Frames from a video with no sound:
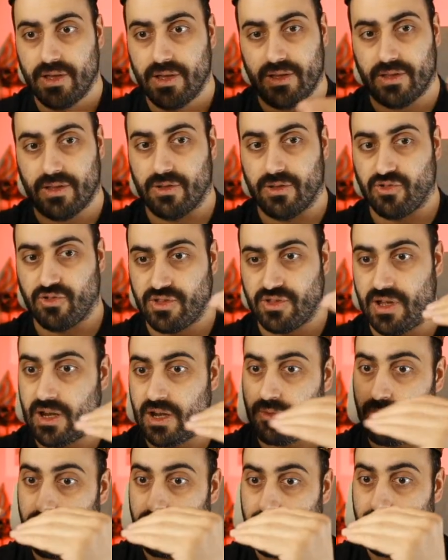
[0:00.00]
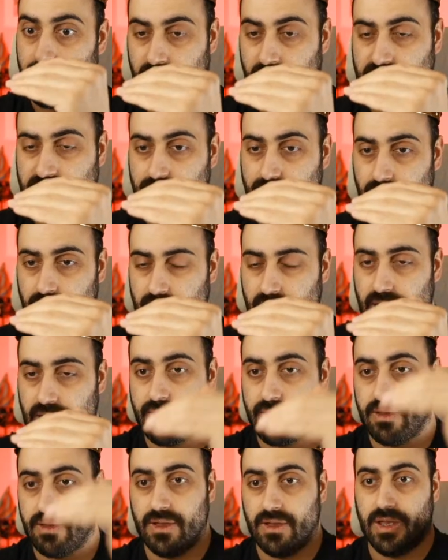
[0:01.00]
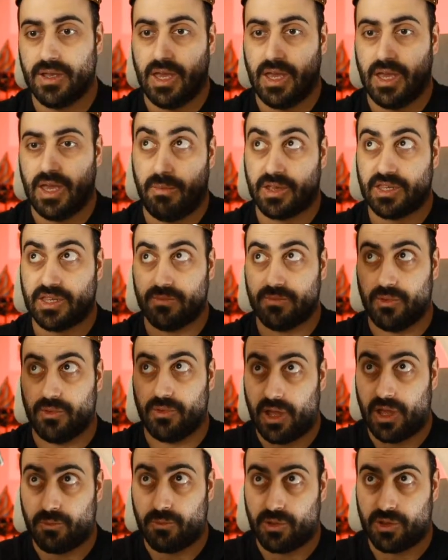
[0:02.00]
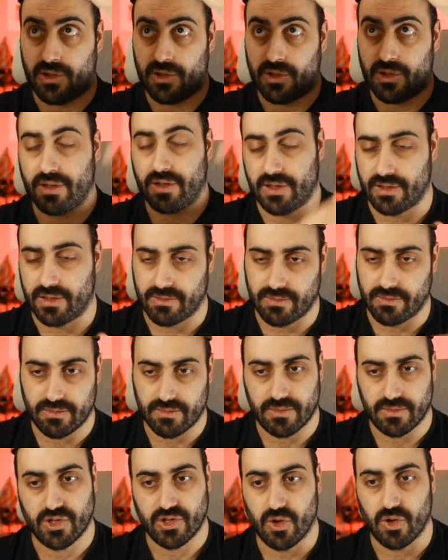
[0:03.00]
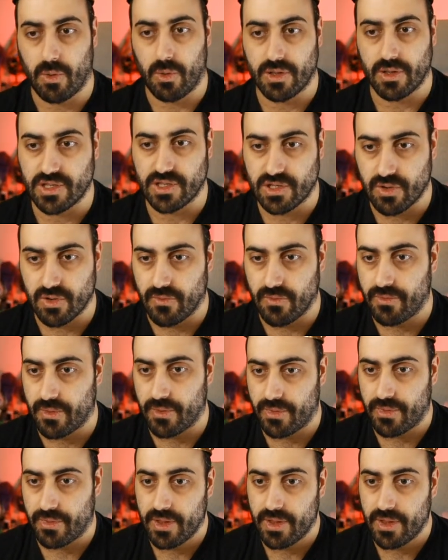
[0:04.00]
it goes dark with maximum light and maximum light with dark, and so on and so forth.